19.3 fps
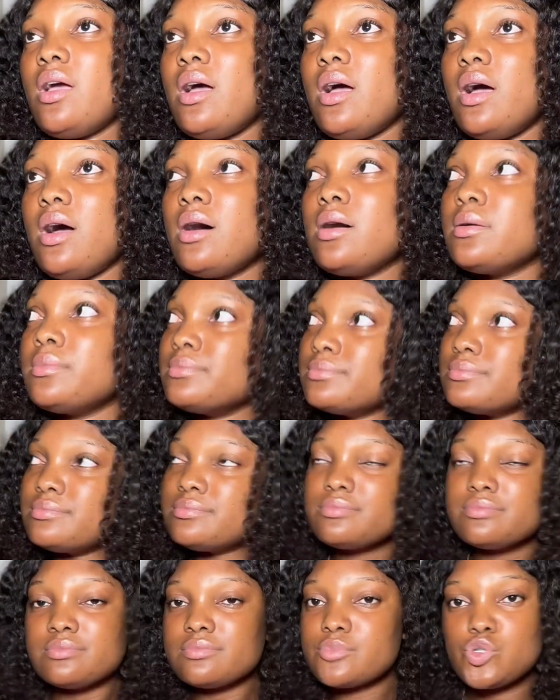
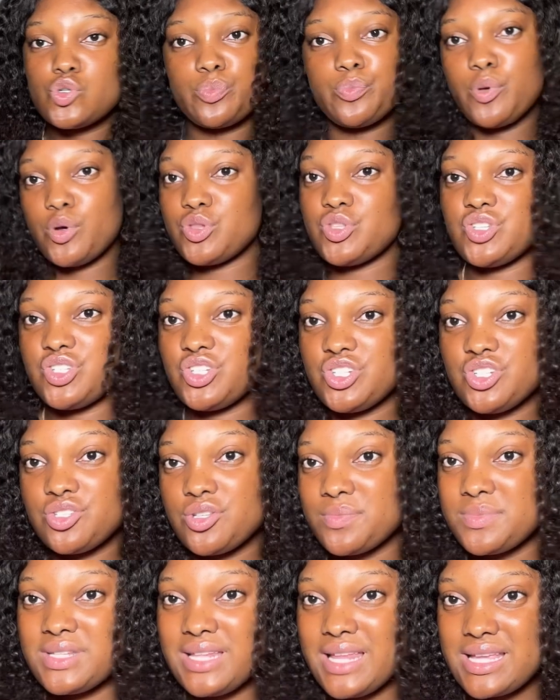to punish,
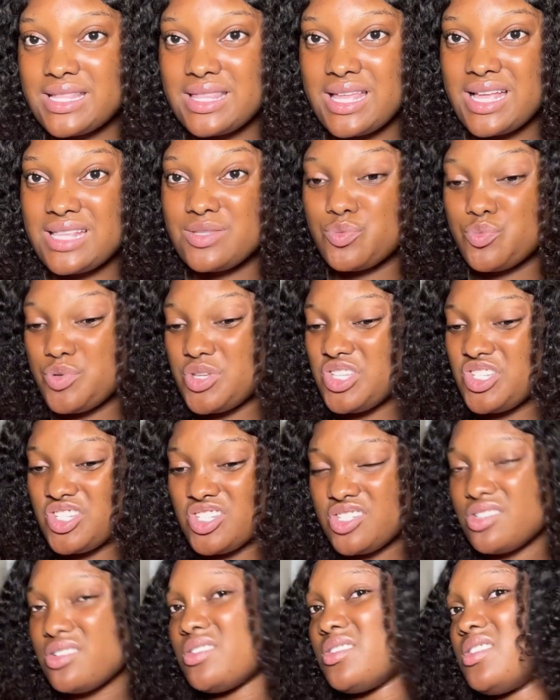something like that,
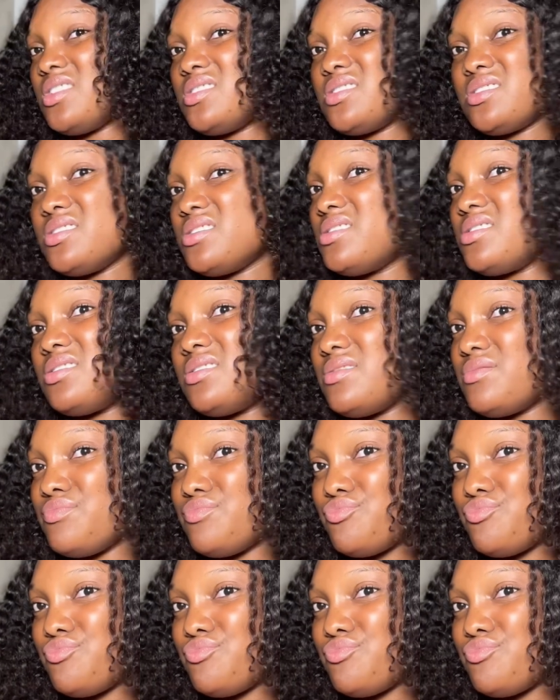which is